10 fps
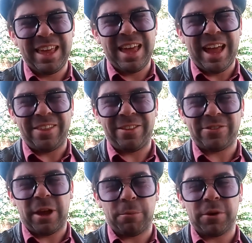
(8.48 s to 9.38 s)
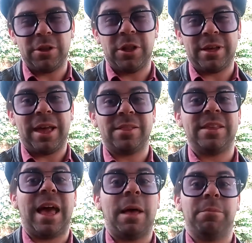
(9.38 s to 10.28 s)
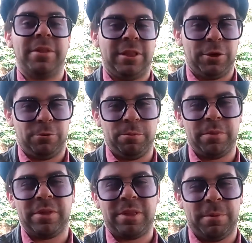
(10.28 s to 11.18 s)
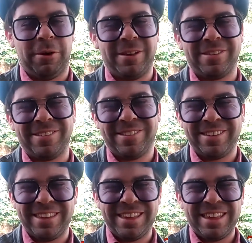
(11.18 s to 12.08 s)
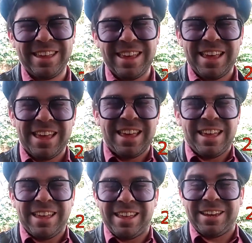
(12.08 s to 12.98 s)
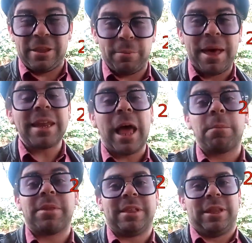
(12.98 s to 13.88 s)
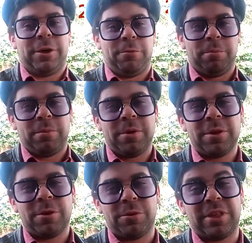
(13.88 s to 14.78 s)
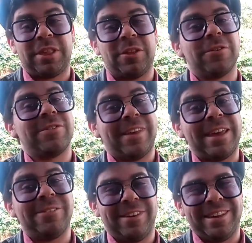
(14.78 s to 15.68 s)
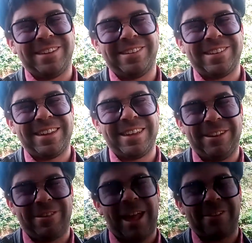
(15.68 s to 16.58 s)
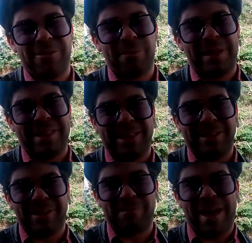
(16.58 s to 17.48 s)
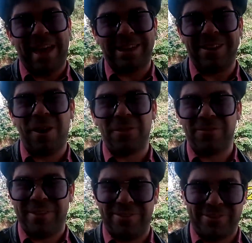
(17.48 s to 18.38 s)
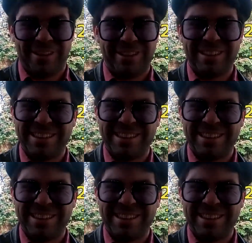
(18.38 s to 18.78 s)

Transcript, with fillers: Now this time we're going to look at the Absalom spirit. Now the man Absalom was the son of David. He was actually the best looking man in all of Israel.